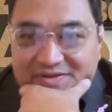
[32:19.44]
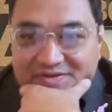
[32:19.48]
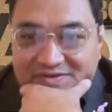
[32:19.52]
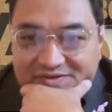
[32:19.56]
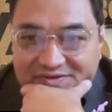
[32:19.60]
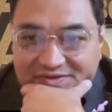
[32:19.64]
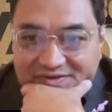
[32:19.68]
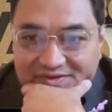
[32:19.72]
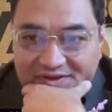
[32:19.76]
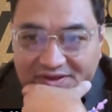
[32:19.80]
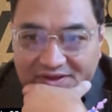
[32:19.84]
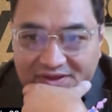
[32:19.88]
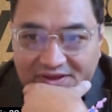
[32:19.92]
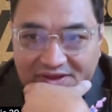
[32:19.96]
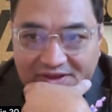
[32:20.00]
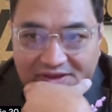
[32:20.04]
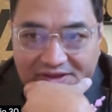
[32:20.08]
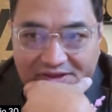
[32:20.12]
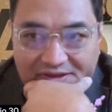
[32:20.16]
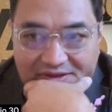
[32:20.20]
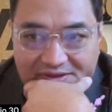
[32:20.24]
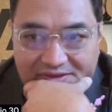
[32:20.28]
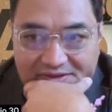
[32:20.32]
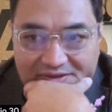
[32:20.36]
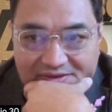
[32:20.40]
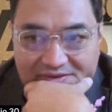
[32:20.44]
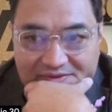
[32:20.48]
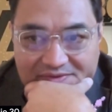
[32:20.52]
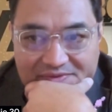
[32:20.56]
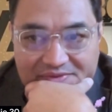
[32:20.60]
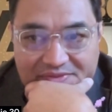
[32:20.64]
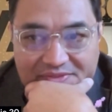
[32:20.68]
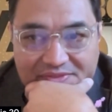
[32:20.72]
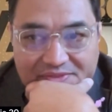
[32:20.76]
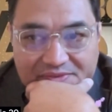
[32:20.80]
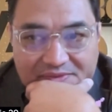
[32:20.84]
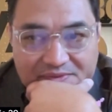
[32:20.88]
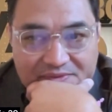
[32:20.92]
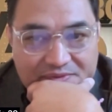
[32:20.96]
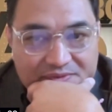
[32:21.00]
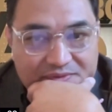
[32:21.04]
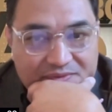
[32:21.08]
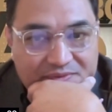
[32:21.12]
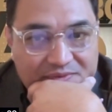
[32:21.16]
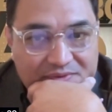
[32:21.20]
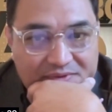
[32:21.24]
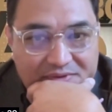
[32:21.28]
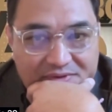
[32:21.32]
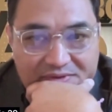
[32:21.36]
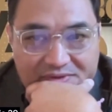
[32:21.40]
Let's see. Gone
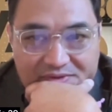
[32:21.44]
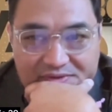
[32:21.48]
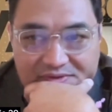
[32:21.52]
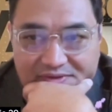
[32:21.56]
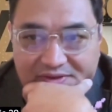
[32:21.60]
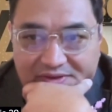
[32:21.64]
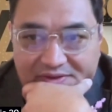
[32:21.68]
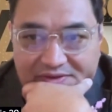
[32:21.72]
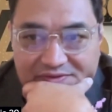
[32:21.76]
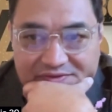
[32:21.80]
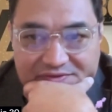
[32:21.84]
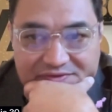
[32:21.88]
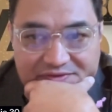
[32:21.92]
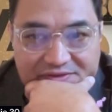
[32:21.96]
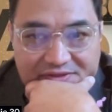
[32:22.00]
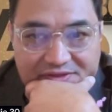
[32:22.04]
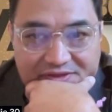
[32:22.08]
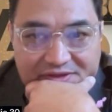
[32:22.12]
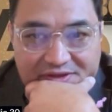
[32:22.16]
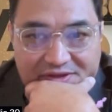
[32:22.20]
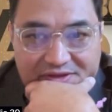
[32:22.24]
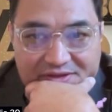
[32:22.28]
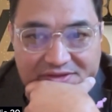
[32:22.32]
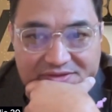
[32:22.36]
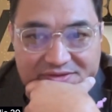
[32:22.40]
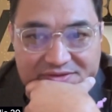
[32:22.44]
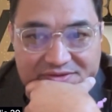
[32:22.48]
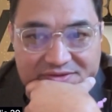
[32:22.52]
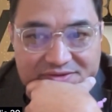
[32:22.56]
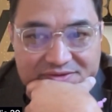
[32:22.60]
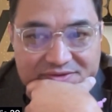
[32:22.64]
through that.